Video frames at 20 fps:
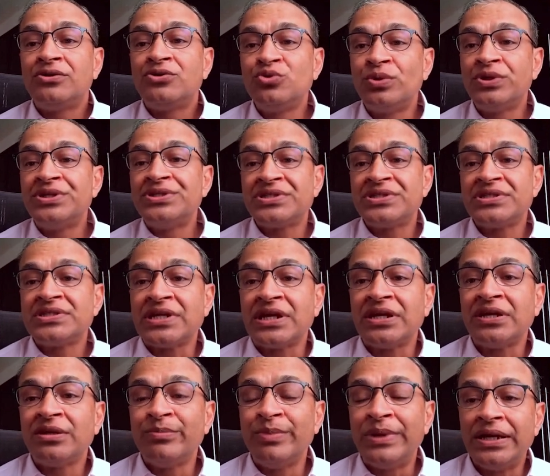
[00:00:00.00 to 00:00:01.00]
towards
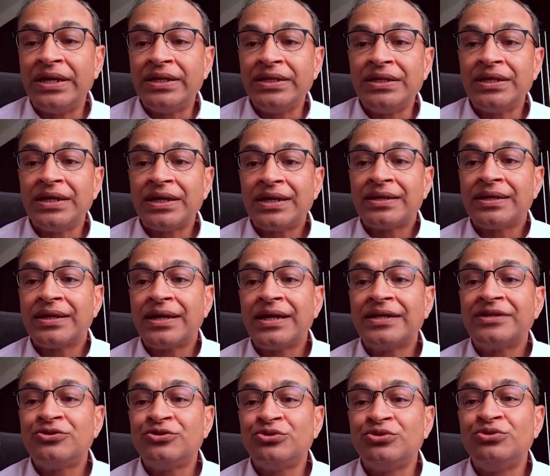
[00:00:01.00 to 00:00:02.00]
sustainability and
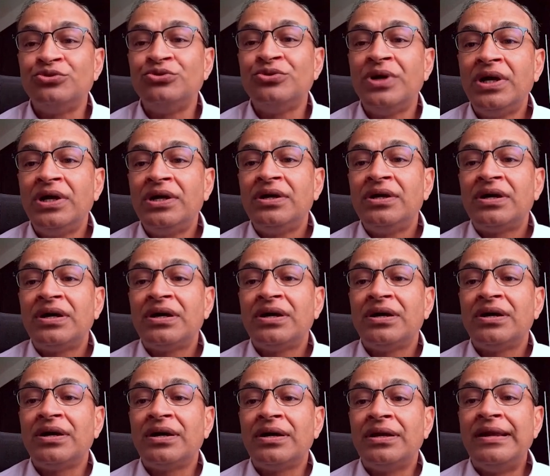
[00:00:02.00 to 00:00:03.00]
get to
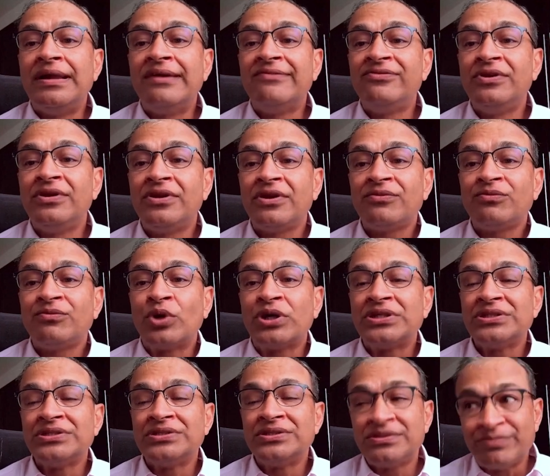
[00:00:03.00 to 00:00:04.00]
a level
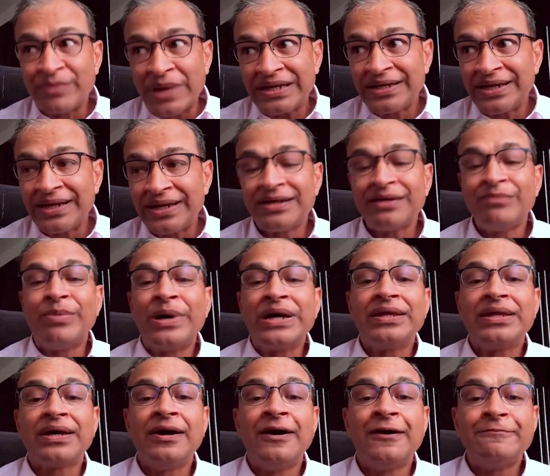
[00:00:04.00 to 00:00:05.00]
what is mandated
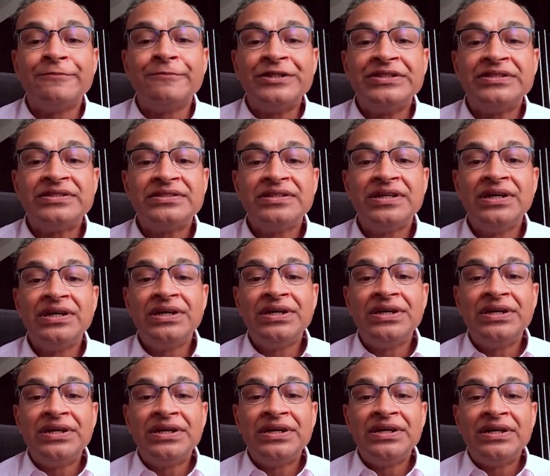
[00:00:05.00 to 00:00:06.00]
by the governments.
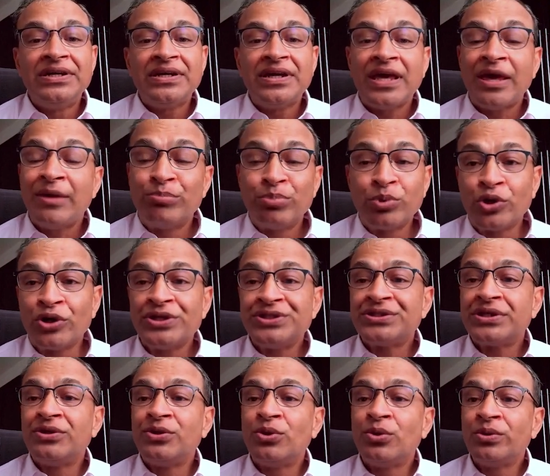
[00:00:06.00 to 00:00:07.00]

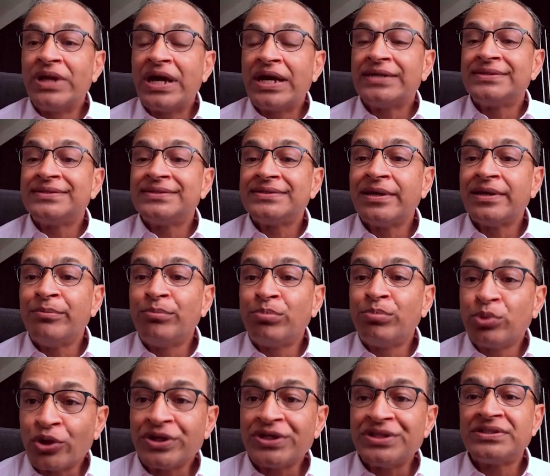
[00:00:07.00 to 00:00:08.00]
Employees are no less.
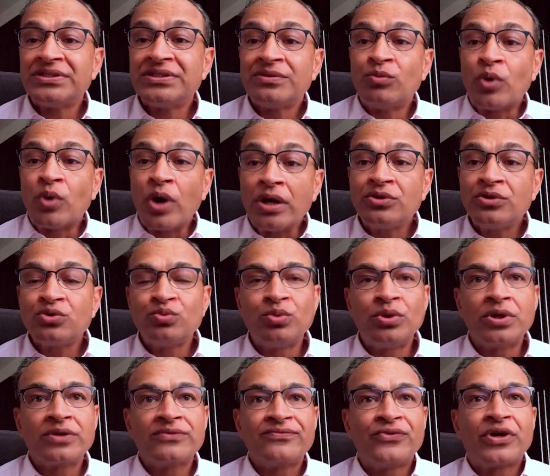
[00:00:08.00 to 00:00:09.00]
Employees want to
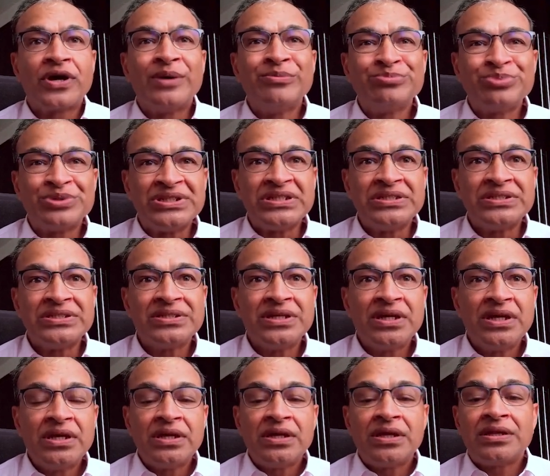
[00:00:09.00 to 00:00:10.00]
work for companies
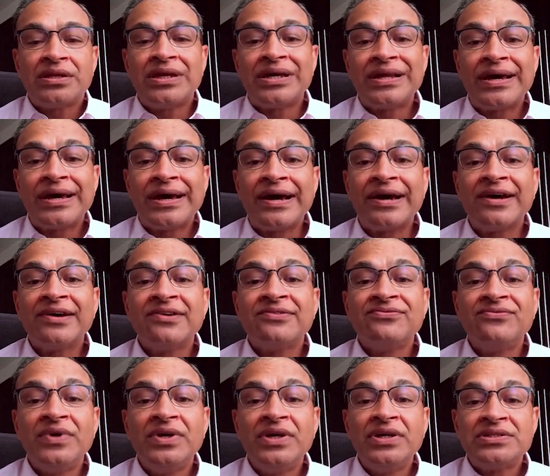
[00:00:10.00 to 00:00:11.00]
that
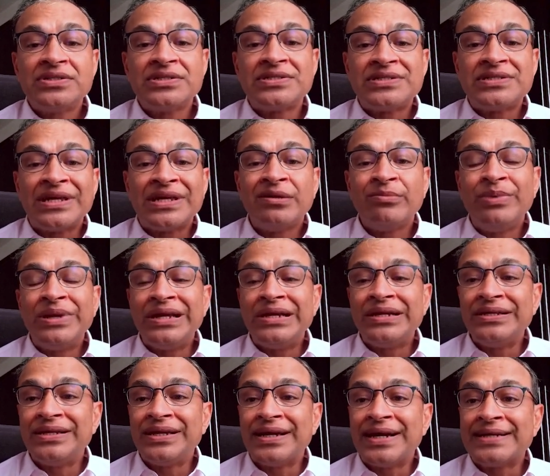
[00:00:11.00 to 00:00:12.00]
have
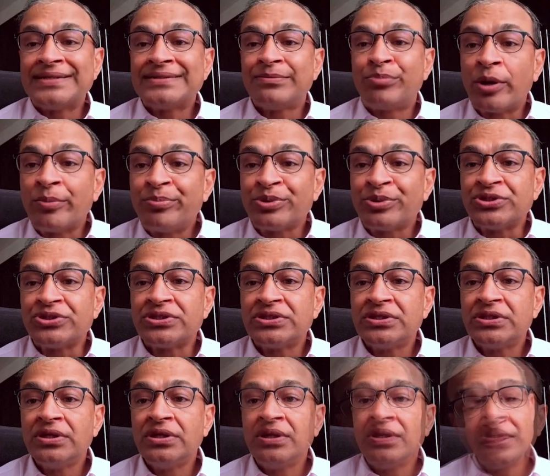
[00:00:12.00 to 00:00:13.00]
sustainability as a
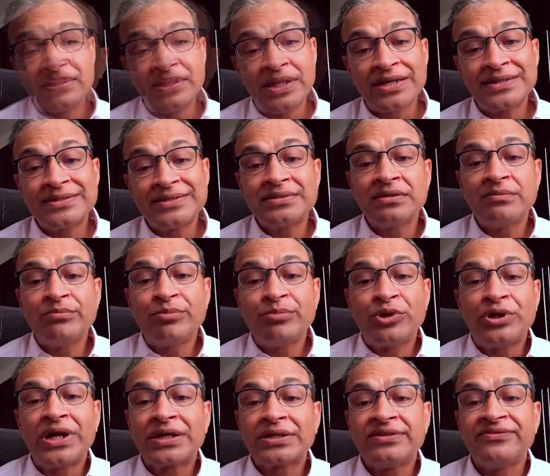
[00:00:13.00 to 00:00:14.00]
purpose. Thus,
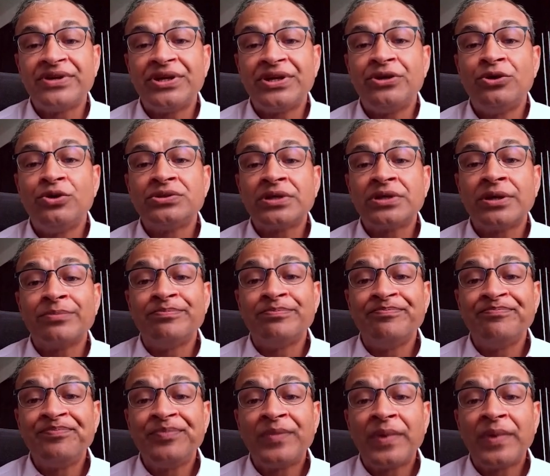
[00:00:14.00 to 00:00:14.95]
productivity goes up.